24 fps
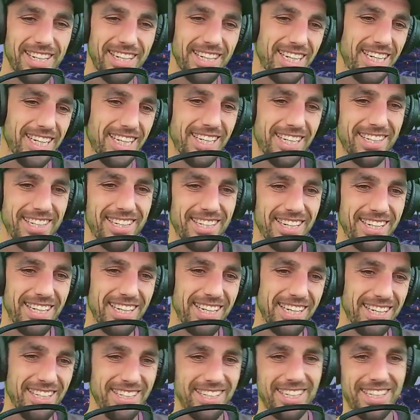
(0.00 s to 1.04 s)
and all of that.
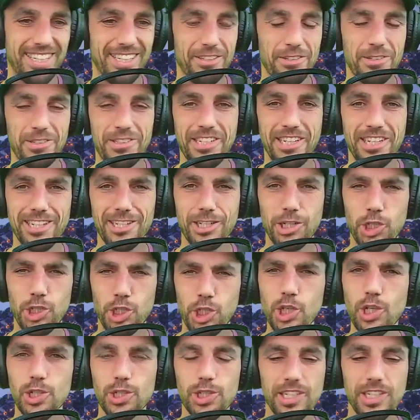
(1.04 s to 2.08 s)
Like you know, think of the
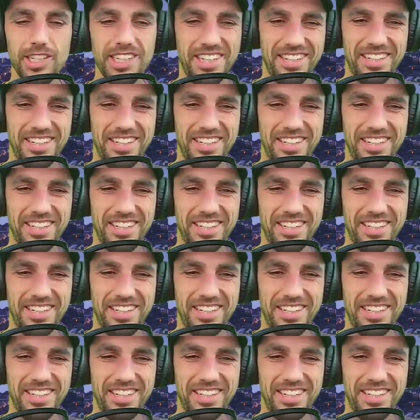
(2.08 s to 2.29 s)
children.